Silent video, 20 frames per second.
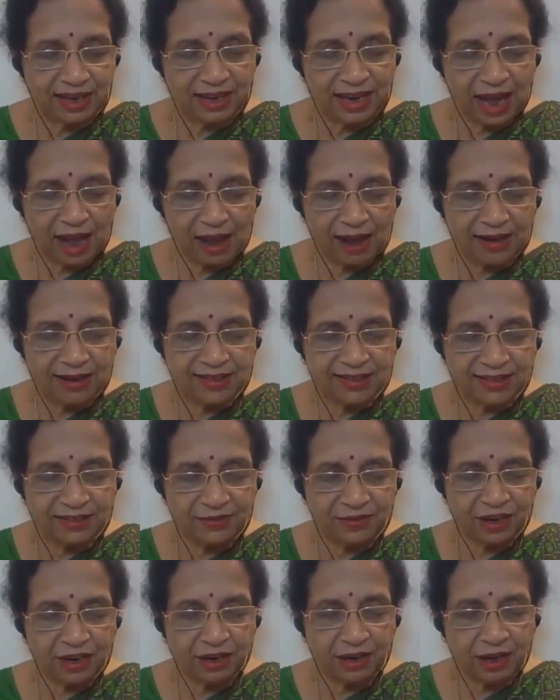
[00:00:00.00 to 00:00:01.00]
last
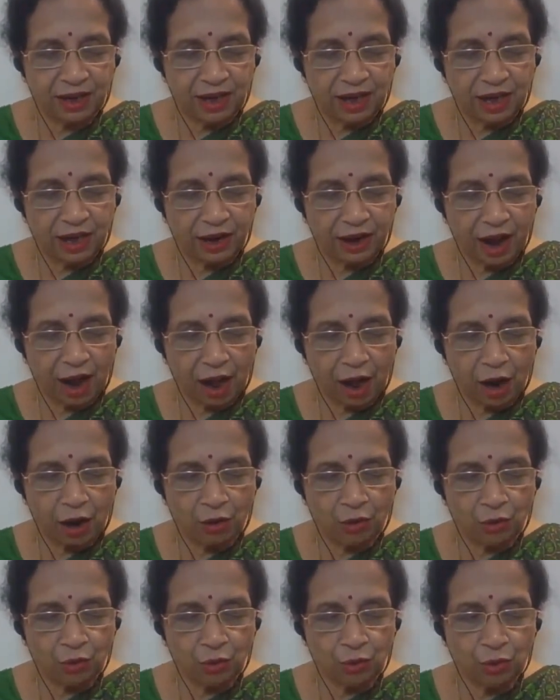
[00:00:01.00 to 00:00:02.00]
word,
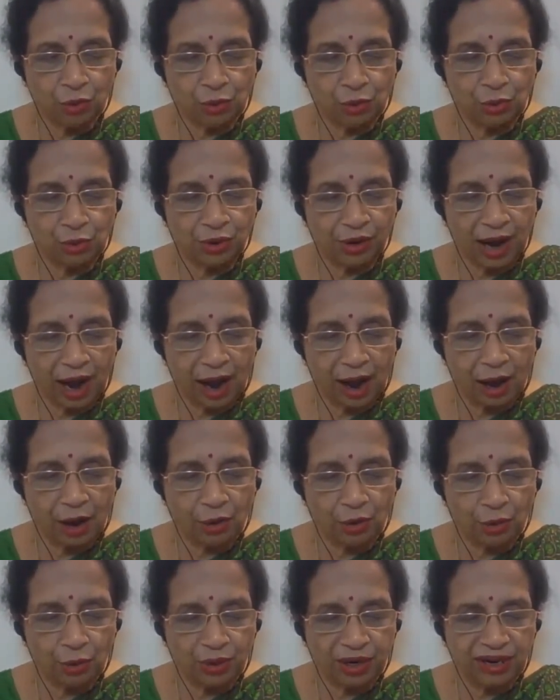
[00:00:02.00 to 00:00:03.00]
Rahu
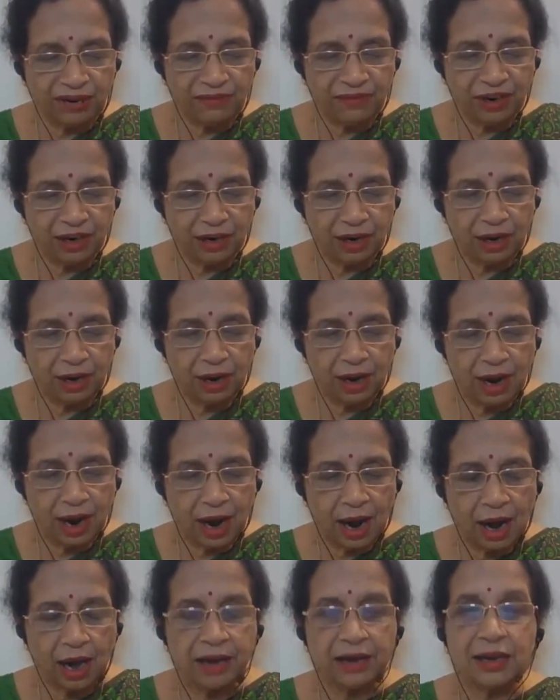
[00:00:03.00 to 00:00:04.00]
Riva
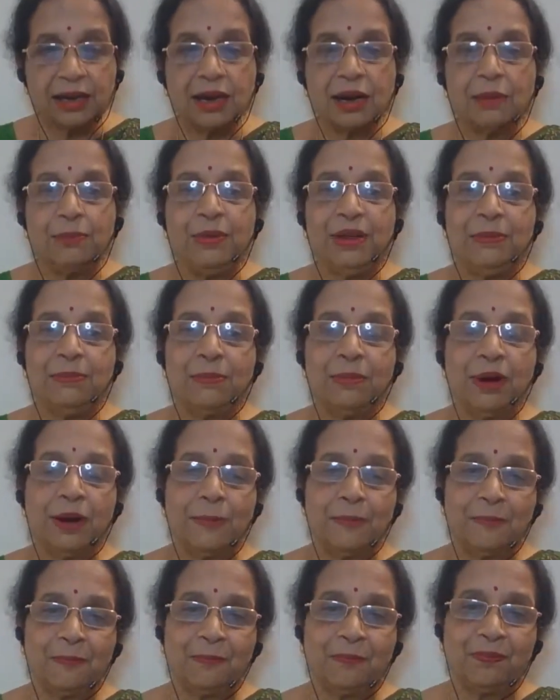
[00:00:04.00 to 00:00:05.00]

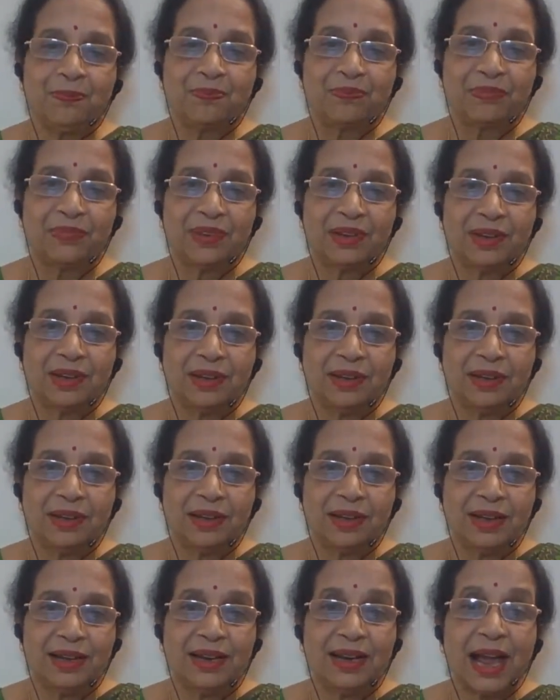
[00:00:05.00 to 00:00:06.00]
Arkabimbam,
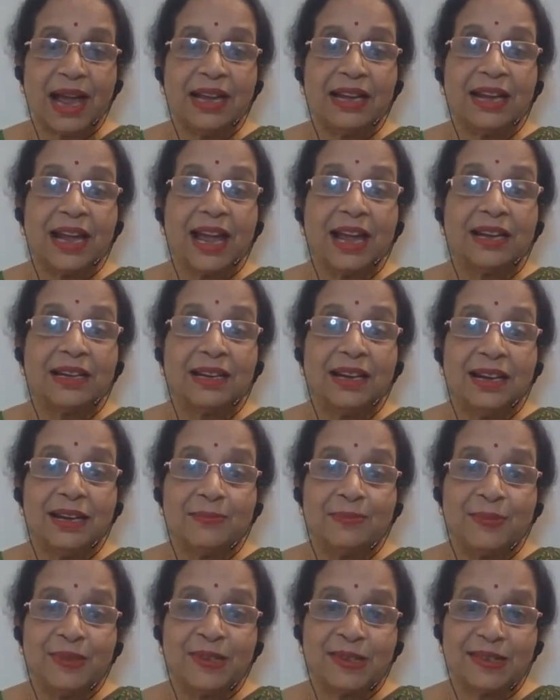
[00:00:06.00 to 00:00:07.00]
like
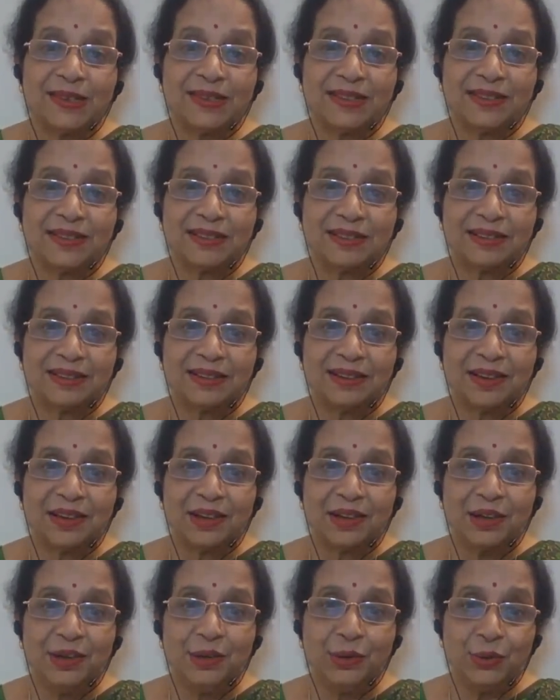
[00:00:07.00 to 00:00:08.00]
eclipse.
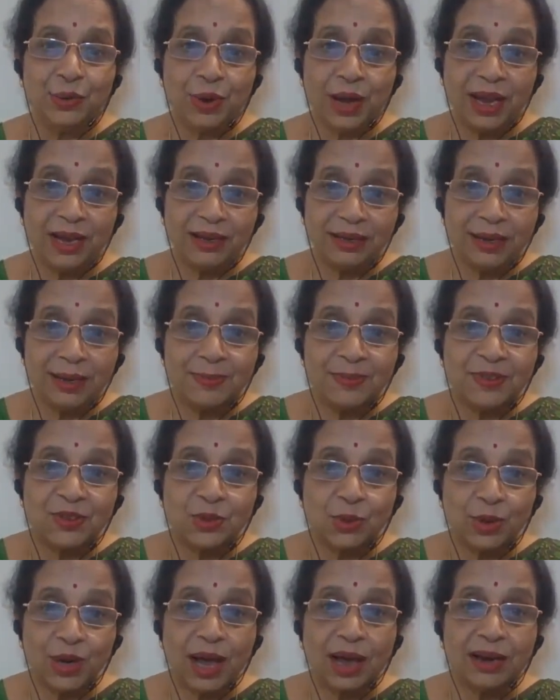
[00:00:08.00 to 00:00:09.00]
You know eclipse,
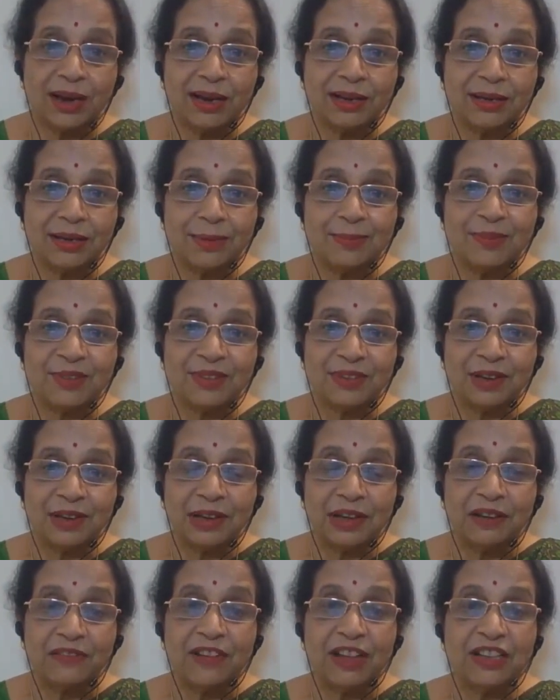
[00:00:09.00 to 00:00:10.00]
solar eclipse?
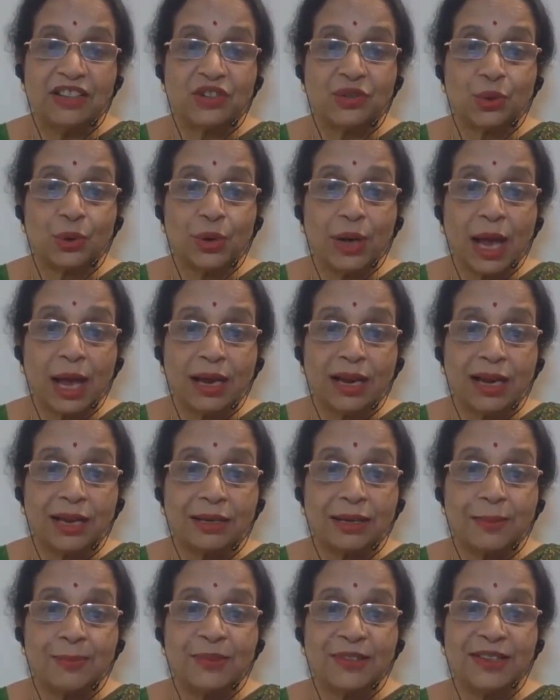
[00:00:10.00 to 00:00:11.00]
When solar
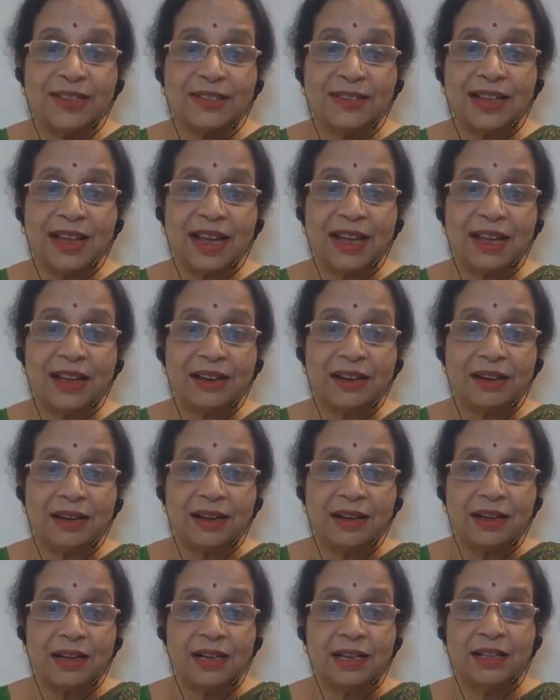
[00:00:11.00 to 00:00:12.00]
eclipse is there,
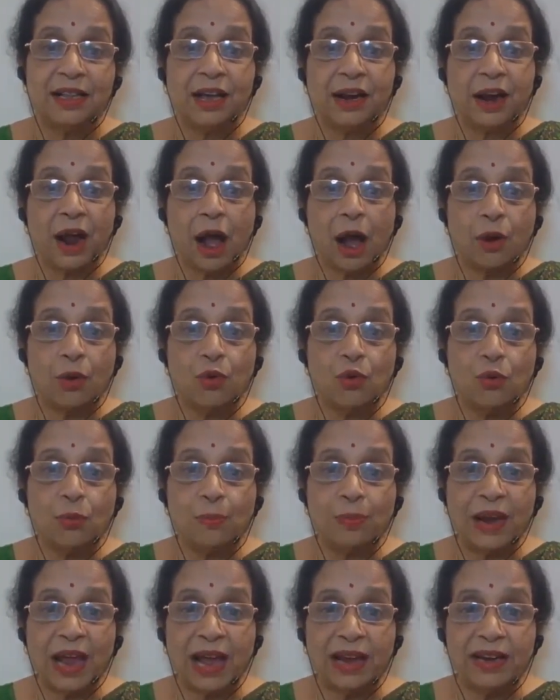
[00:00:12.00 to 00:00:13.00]
the
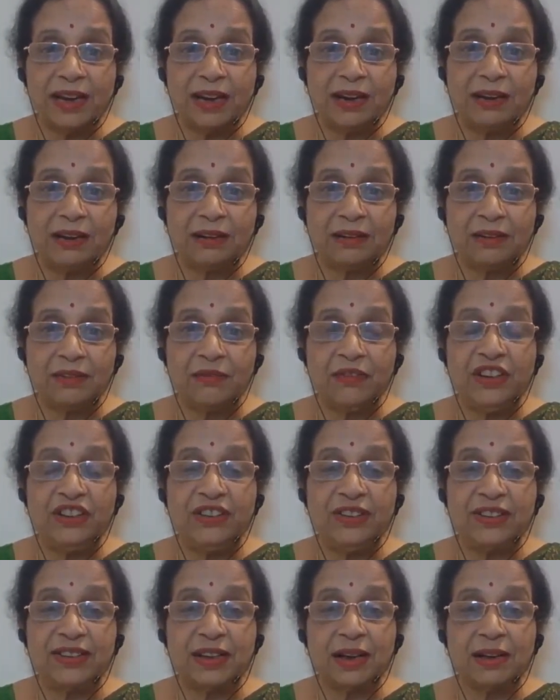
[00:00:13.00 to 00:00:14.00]
Rahu planet,
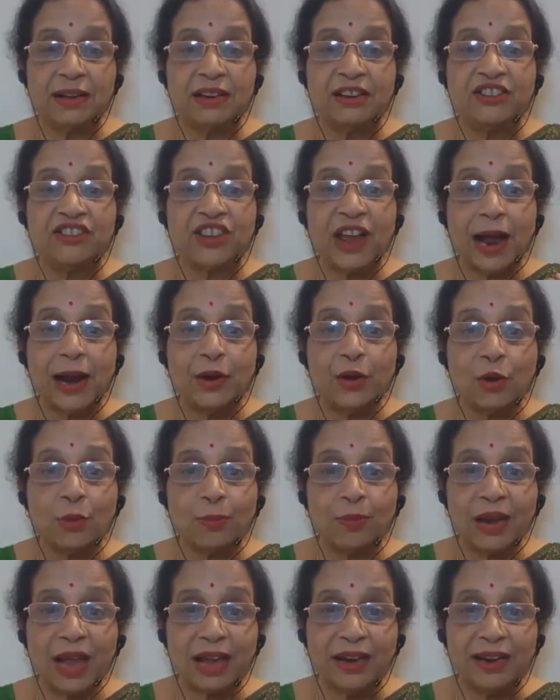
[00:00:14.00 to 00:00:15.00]
which is a shadow
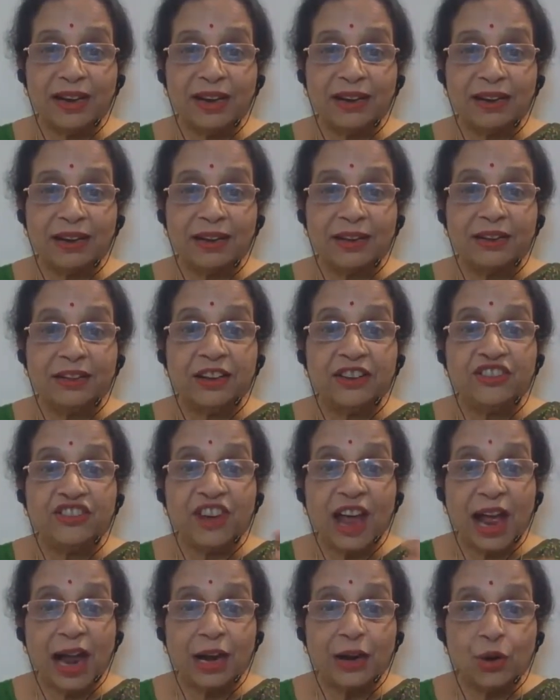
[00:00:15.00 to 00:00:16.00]
planet, the
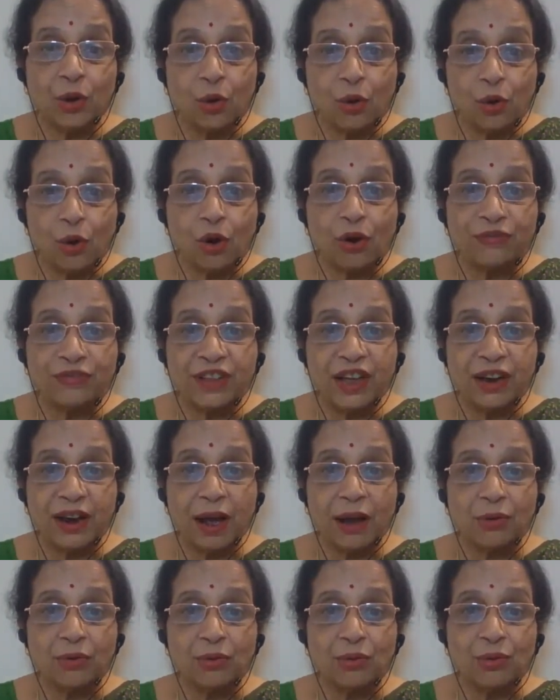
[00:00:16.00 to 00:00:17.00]
shadow of the
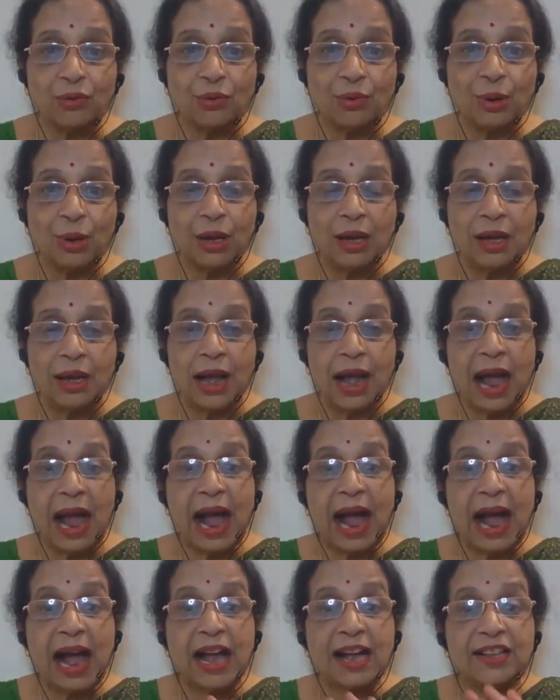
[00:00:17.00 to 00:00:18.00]
Rahu,
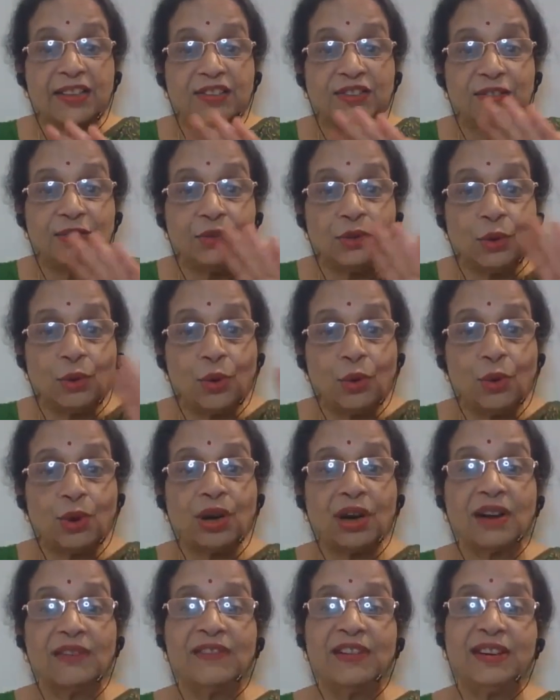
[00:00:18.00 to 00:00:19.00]
as
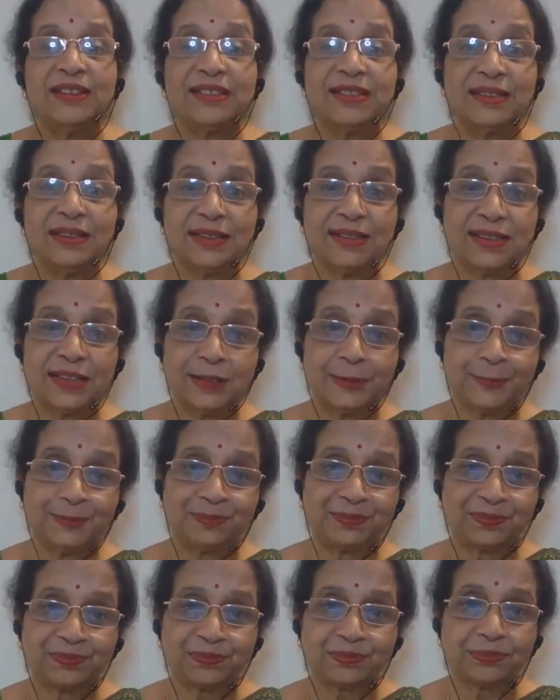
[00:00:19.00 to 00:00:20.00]
though covers the
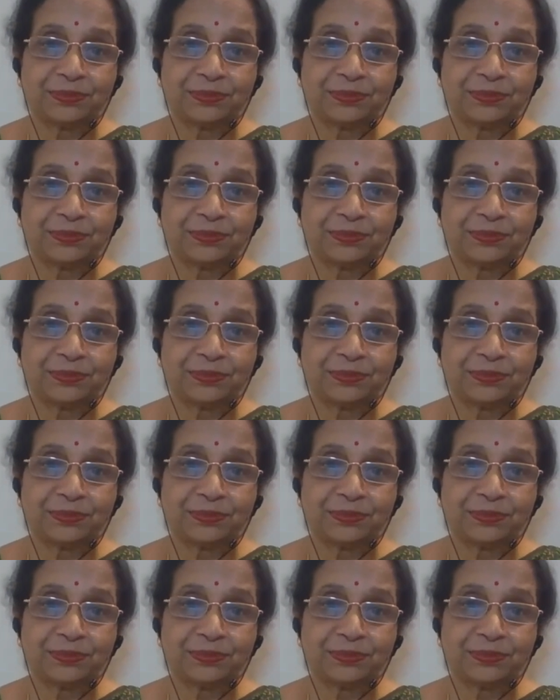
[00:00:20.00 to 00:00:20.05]
sun.